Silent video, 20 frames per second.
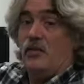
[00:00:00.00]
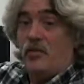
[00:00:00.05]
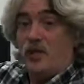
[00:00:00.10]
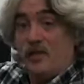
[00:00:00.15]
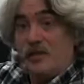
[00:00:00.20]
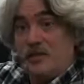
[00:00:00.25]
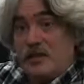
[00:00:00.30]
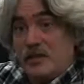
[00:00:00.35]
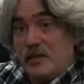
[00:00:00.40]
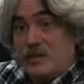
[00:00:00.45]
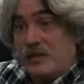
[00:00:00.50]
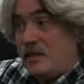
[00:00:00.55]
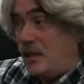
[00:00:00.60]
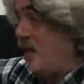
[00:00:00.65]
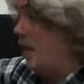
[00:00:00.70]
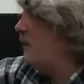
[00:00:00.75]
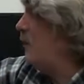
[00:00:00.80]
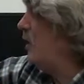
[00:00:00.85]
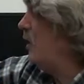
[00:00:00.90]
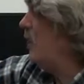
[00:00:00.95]
than the
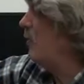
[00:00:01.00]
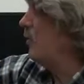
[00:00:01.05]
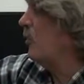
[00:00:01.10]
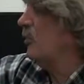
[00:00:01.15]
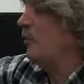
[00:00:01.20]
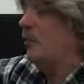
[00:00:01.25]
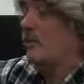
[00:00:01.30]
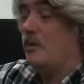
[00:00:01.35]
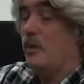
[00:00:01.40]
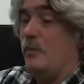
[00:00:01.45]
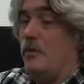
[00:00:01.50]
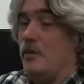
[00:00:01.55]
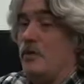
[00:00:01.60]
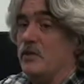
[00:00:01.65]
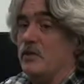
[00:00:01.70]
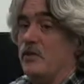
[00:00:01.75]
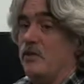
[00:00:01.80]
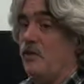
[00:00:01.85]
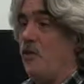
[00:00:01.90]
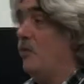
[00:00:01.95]
same meter hooked up
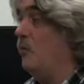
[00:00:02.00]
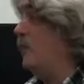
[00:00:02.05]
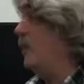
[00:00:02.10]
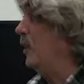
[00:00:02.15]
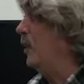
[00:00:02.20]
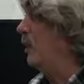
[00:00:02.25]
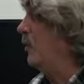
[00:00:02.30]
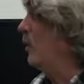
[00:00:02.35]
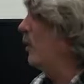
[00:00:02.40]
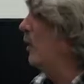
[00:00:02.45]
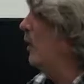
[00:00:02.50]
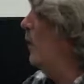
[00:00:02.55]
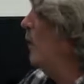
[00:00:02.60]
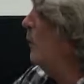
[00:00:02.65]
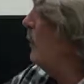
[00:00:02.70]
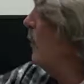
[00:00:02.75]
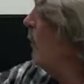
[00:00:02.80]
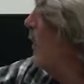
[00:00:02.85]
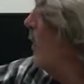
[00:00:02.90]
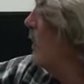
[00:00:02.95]
as a voltmeter.
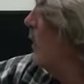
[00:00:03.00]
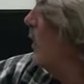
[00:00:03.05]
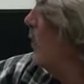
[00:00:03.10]
Because